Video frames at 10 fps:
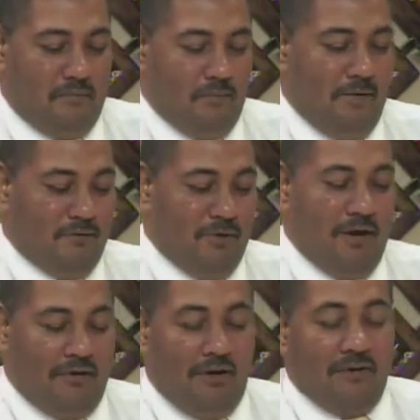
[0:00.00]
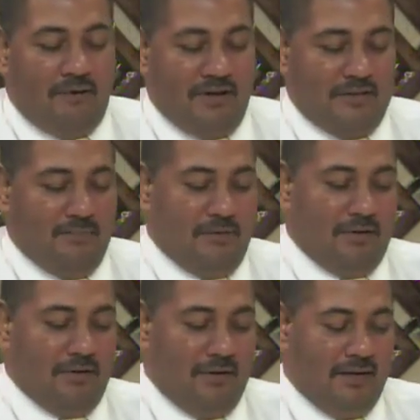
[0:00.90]
with Juné Creole, for
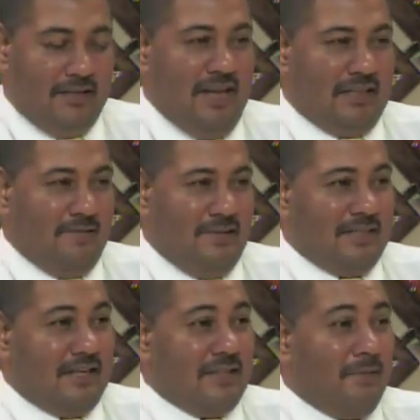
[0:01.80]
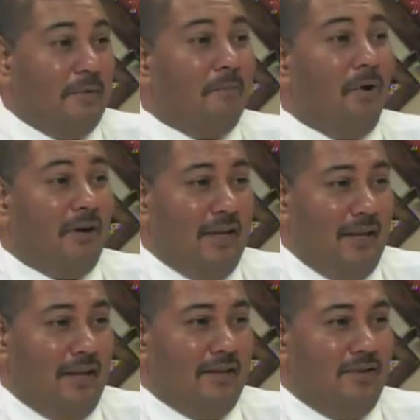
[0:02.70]
example, the activity starts from the morning.